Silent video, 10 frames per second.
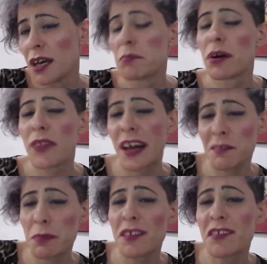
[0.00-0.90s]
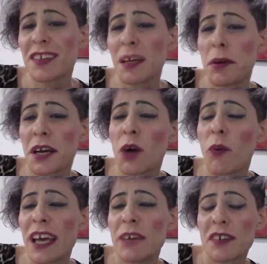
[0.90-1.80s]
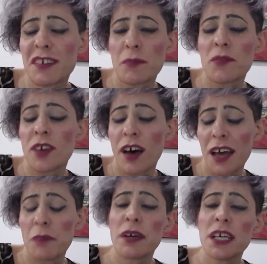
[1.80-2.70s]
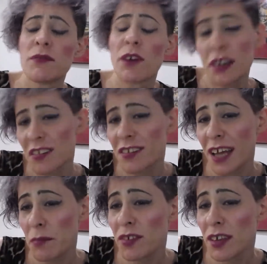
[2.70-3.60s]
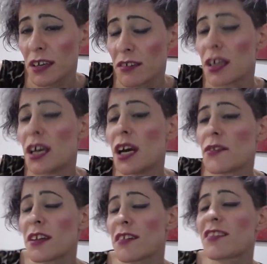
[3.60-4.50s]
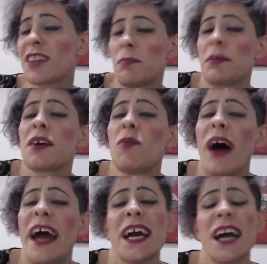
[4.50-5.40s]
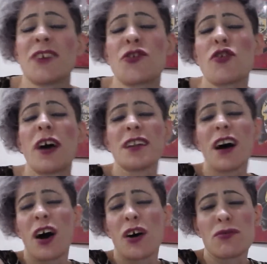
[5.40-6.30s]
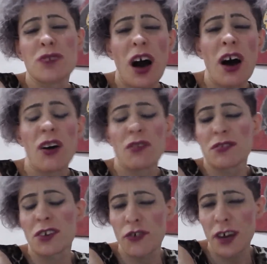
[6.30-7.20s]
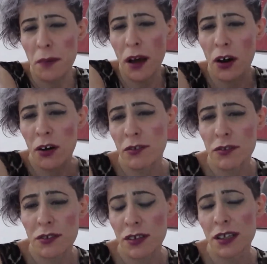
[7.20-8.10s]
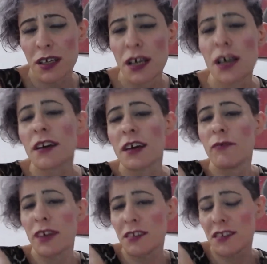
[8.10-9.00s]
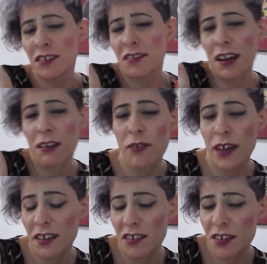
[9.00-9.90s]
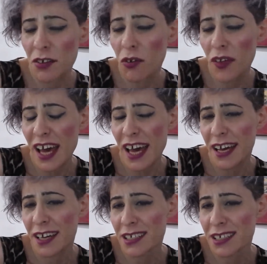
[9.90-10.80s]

But that's been slipping away for some time, but you've not accepted that it's slipping away, and you're trying to hold on, grip on, convince yourself that it's still there.